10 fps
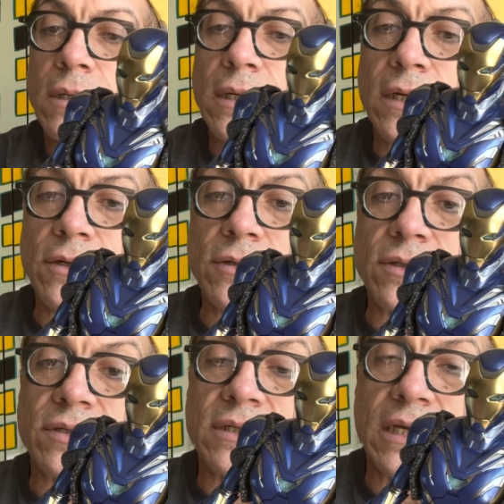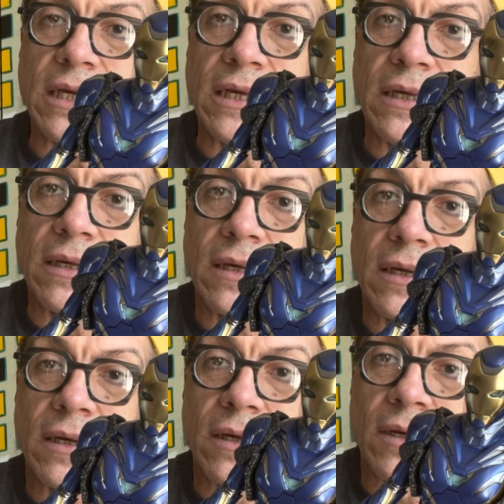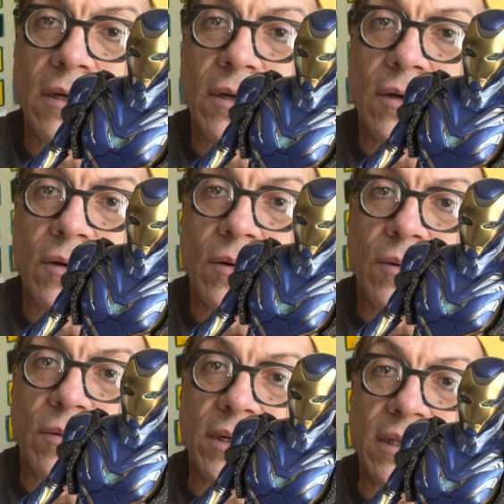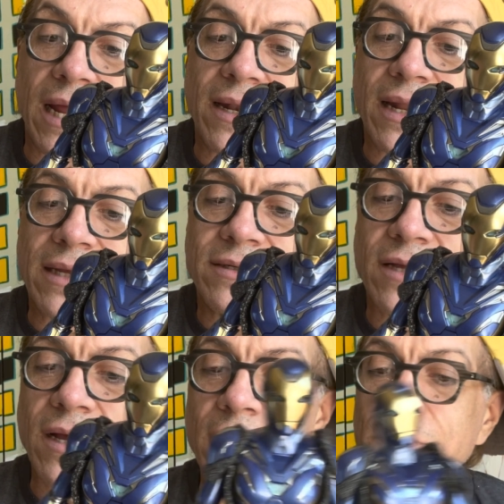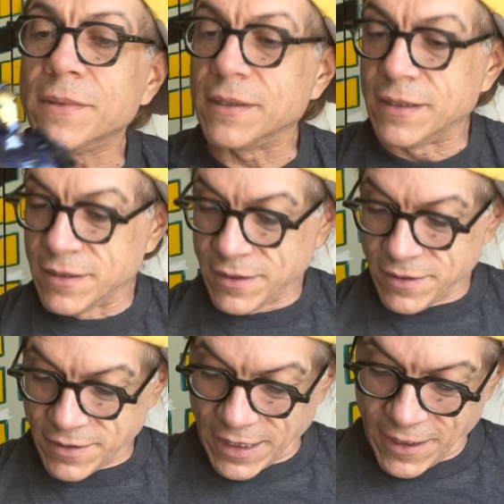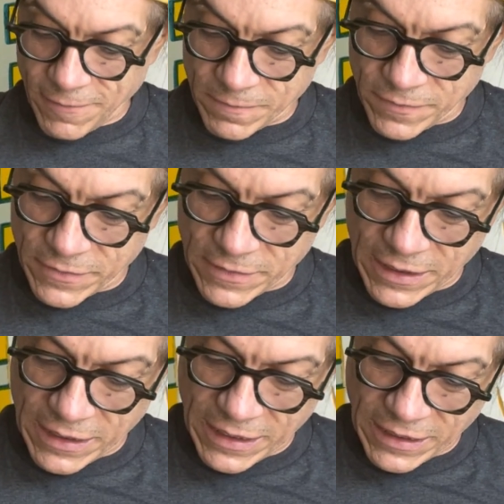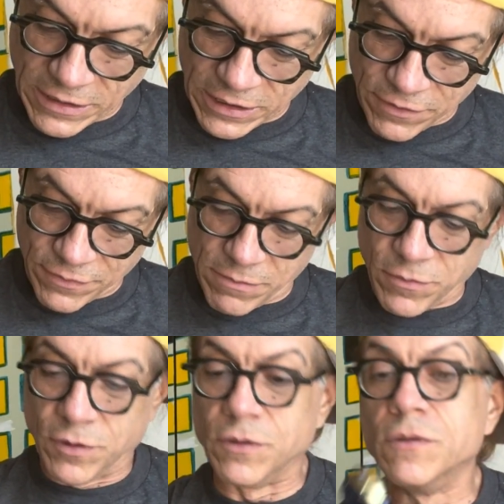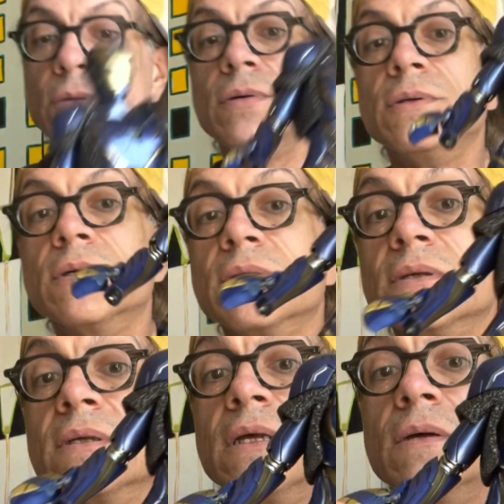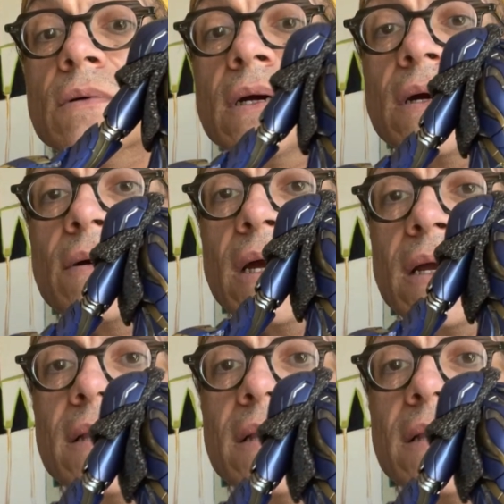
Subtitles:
Here you can see where that lights up, right? Easy to remove. You can see where, right,